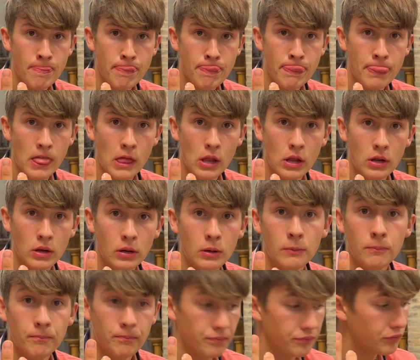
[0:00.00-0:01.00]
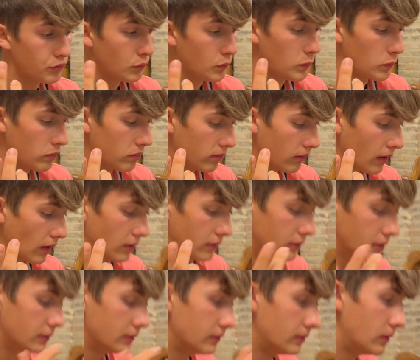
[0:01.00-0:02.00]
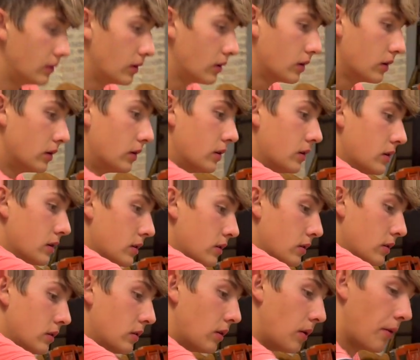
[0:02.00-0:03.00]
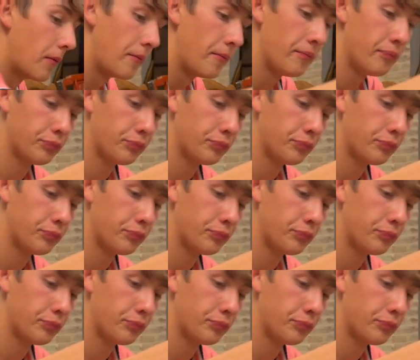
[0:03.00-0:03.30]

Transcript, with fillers: Mm. It's so good. It's seriously on this bread.